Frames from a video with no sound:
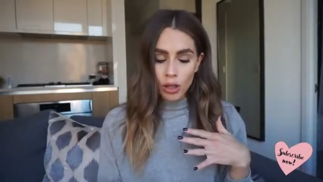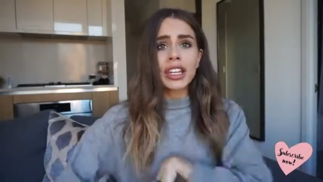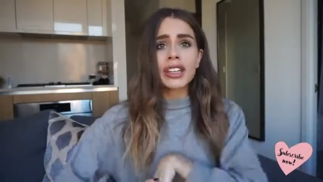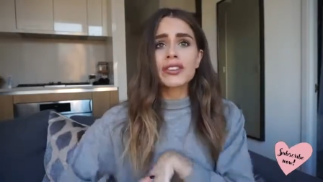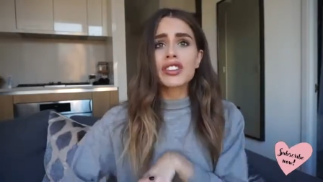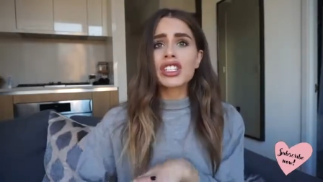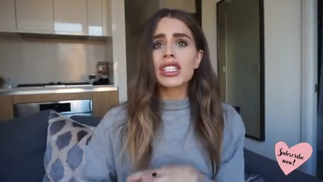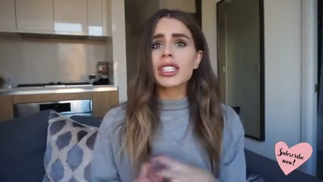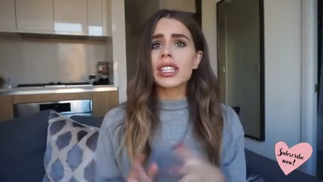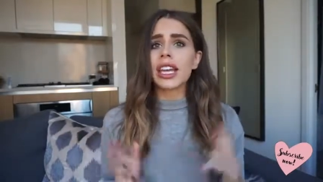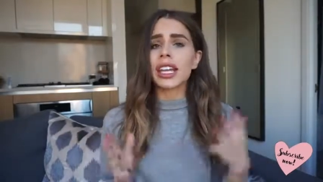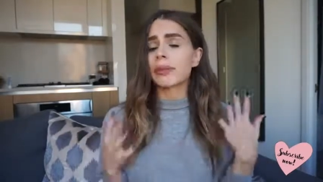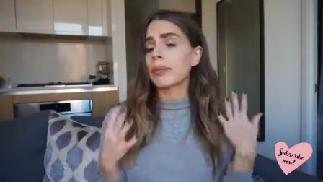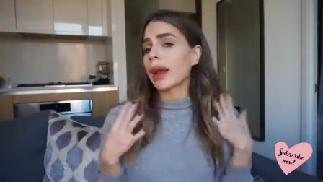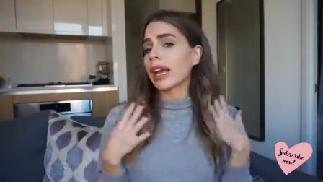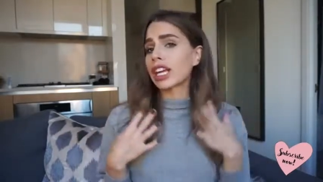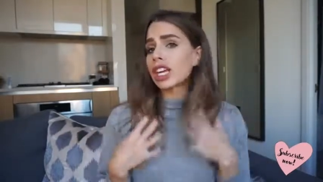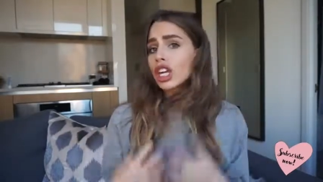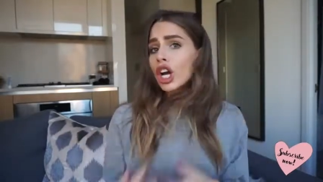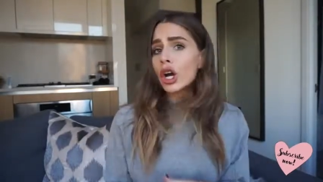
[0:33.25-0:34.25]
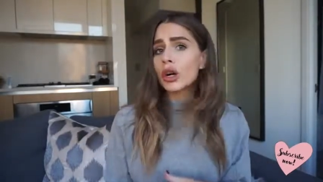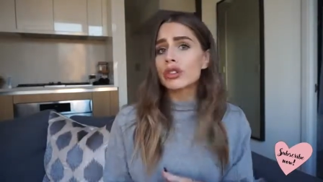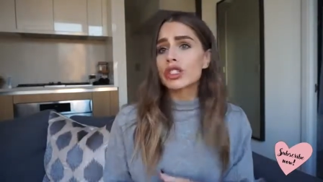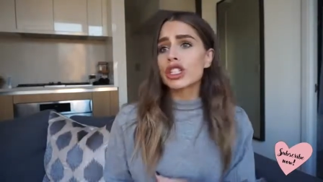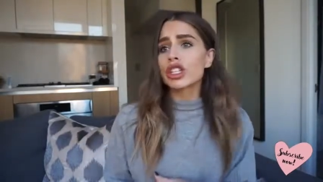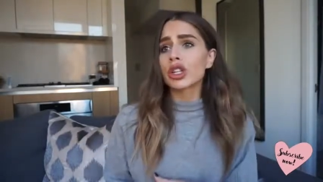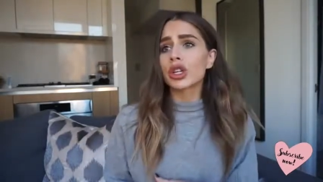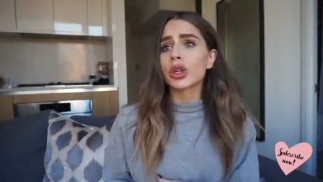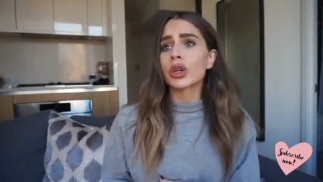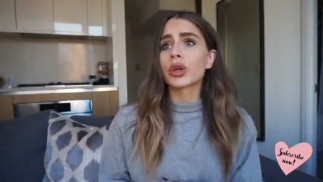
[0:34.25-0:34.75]
Kind of just like my
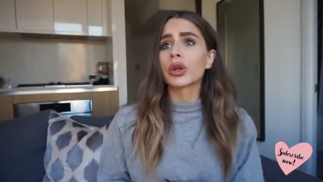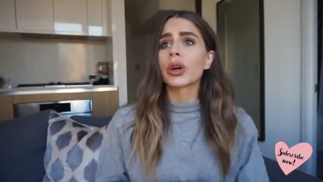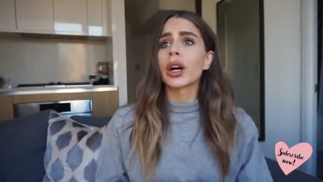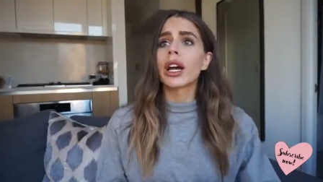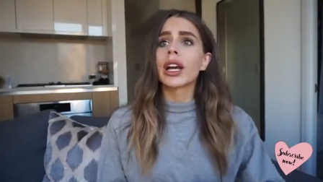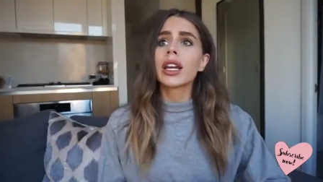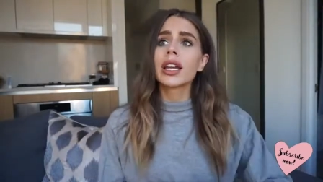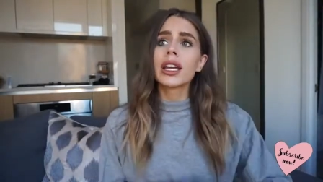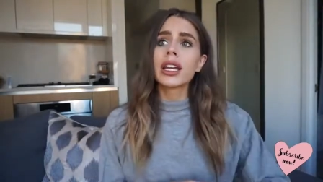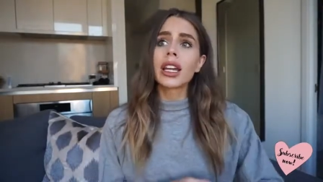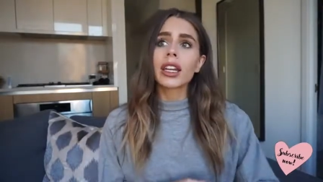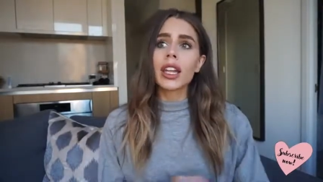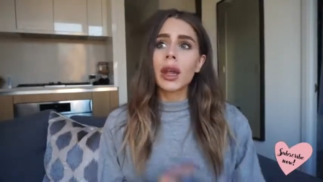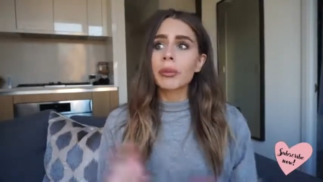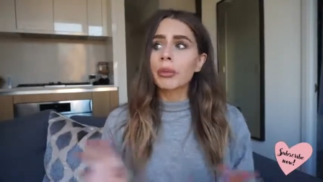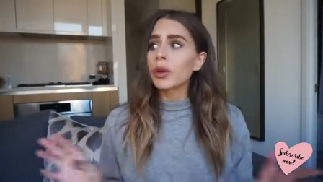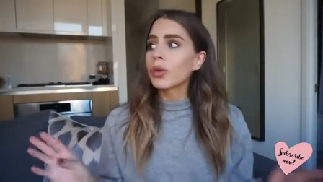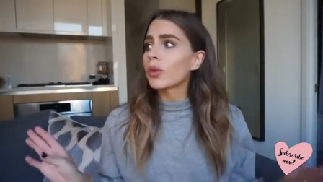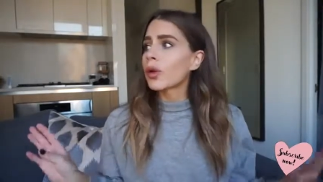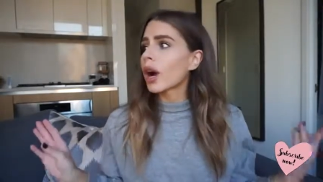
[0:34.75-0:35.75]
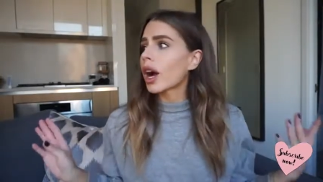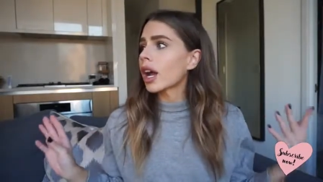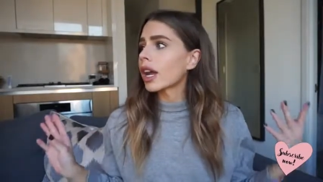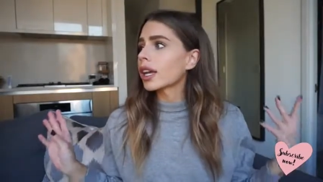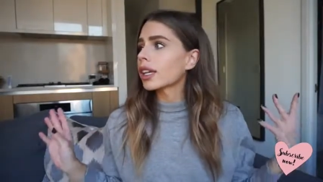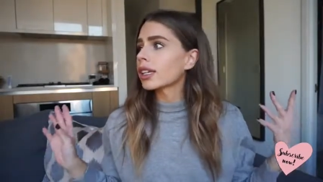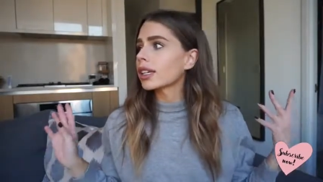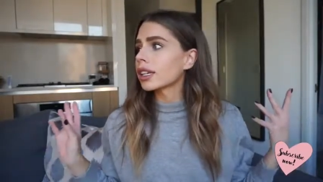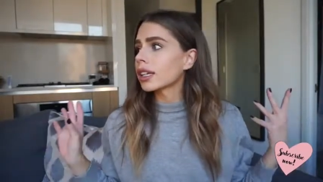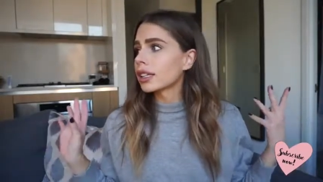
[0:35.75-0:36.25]
go-to, number
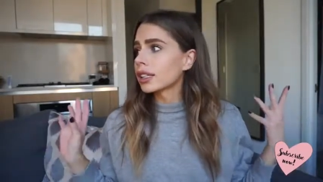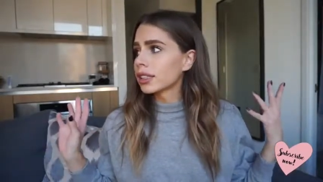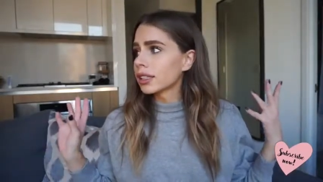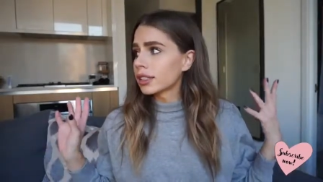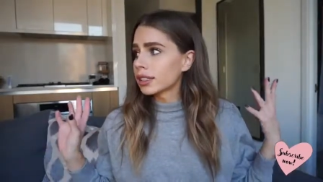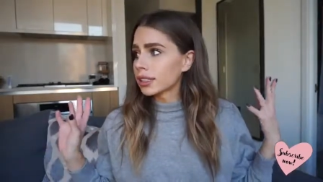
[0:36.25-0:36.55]
one,